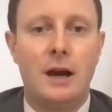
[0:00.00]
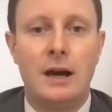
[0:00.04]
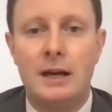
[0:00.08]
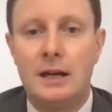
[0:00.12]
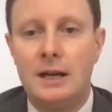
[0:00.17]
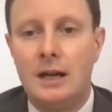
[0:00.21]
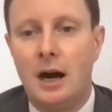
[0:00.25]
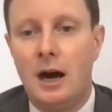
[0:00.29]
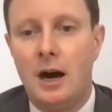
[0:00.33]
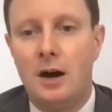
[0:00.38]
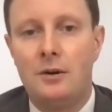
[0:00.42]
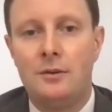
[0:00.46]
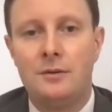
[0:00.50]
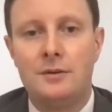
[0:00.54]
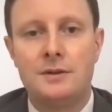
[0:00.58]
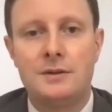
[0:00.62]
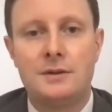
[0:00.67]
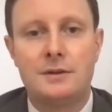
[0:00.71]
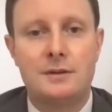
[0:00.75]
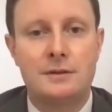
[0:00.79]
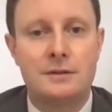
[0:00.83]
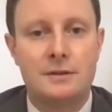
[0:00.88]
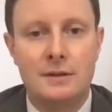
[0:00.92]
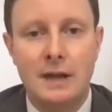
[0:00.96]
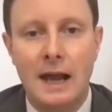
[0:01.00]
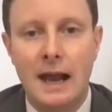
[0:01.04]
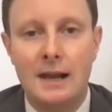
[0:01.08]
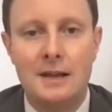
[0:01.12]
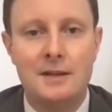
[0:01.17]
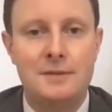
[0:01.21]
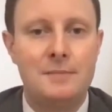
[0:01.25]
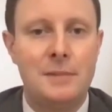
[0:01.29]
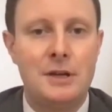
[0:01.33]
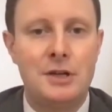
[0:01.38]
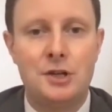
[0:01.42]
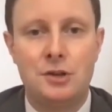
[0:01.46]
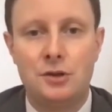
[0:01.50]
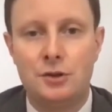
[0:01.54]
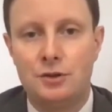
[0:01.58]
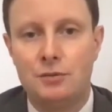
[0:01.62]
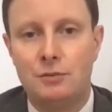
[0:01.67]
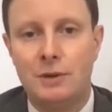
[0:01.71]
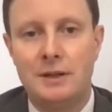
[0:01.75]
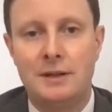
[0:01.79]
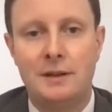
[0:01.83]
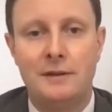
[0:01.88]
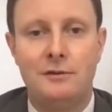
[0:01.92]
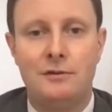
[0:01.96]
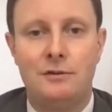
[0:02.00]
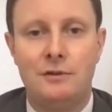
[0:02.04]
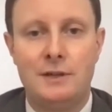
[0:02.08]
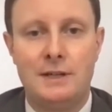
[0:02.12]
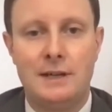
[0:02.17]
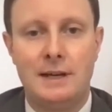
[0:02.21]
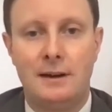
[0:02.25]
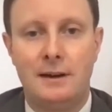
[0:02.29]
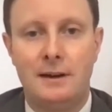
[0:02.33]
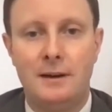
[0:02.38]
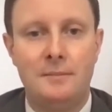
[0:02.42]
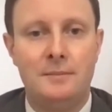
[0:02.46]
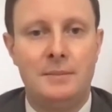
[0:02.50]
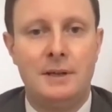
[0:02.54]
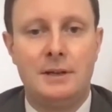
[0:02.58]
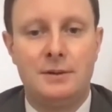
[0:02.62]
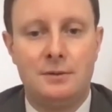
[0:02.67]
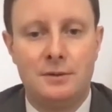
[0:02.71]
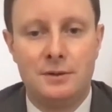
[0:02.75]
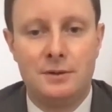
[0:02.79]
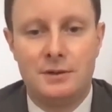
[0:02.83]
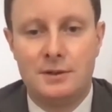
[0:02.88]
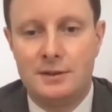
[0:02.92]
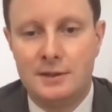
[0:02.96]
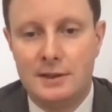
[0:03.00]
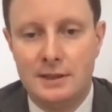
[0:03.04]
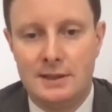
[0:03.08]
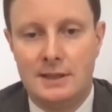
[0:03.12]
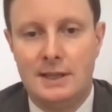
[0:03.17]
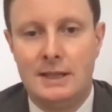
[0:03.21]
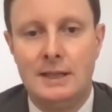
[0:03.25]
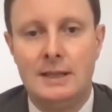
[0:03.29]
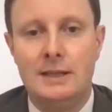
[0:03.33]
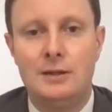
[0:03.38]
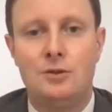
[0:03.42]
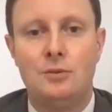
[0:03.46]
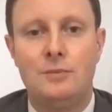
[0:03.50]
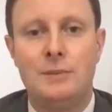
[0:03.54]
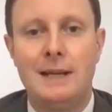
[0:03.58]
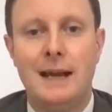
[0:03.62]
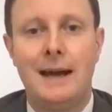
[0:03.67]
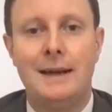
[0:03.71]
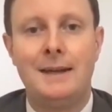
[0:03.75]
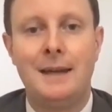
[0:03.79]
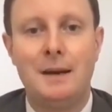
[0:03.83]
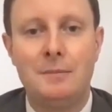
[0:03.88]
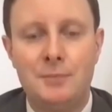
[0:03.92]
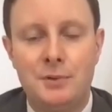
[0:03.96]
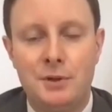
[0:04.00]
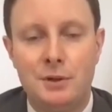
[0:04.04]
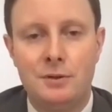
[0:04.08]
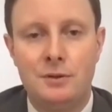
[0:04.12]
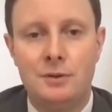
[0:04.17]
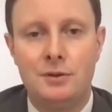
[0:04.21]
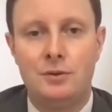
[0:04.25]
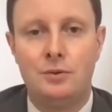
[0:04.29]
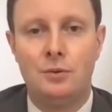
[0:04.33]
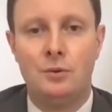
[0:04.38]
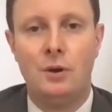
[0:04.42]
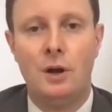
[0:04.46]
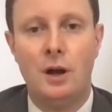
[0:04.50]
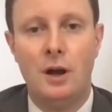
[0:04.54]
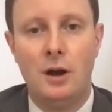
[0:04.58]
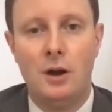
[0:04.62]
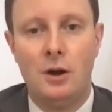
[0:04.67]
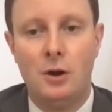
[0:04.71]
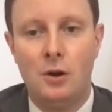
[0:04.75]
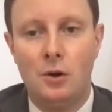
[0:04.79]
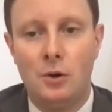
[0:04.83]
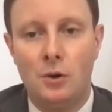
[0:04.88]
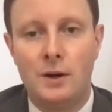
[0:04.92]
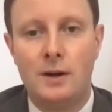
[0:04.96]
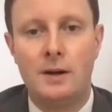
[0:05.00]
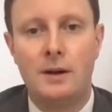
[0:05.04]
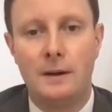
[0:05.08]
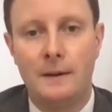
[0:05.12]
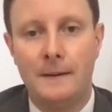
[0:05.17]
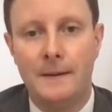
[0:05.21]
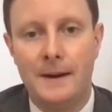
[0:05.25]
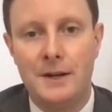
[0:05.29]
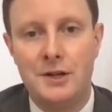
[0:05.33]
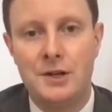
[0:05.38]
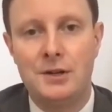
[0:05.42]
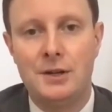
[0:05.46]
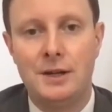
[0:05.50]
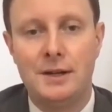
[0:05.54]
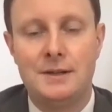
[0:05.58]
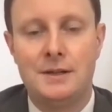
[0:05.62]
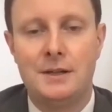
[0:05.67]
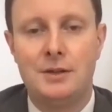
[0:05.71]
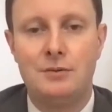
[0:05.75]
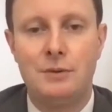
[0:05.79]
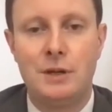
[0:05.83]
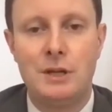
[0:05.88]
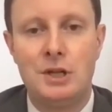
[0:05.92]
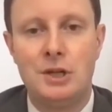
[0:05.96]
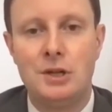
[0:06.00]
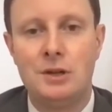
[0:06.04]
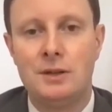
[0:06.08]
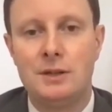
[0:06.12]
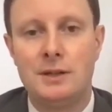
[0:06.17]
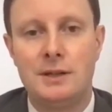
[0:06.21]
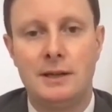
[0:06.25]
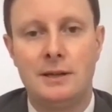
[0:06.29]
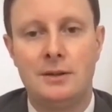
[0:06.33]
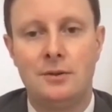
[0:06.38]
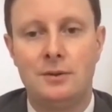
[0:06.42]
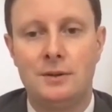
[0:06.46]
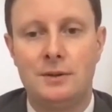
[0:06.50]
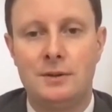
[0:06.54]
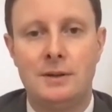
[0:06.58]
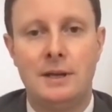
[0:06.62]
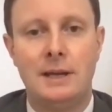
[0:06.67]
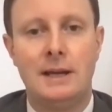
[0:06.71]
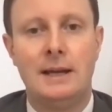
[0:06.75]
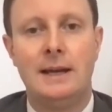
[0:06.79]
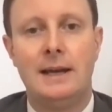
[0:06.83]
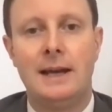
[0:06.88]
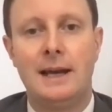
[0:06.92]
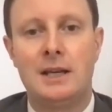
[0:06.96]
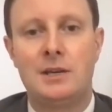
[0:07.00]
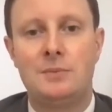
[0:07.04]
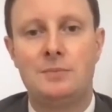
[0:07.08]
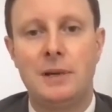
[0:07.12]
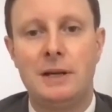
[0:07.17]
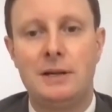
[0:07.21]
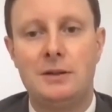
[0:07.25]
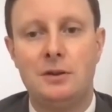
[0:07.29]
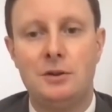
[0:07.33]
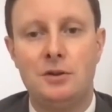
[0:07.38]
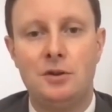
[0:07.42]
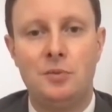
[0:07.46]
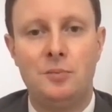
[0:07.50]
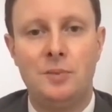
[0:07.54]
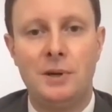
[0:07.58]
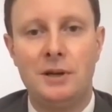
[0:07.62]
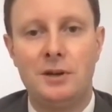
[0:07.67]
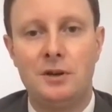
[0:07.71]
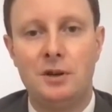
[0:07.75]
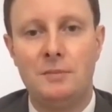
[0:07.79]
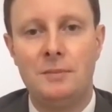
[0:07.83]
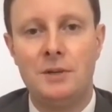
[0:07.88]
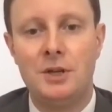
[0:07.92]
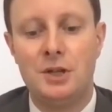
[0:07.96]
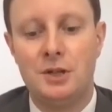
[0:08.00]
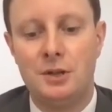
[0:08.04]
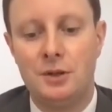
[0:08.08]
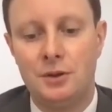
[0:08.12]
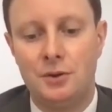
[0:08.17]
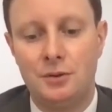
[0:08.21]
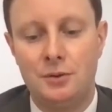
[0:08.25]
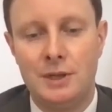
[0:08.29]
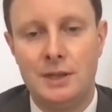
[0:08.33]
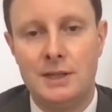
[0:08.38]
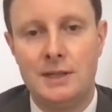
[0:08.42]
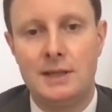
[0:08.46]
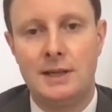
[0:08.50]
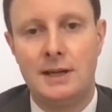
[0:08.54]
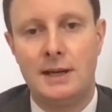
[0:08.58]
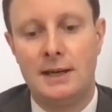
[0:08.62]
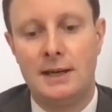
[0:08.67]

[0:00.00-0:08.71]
lockdowns, health measures, whatever they are, because they need to be adapted to local national situations. I don't expect the European Commission to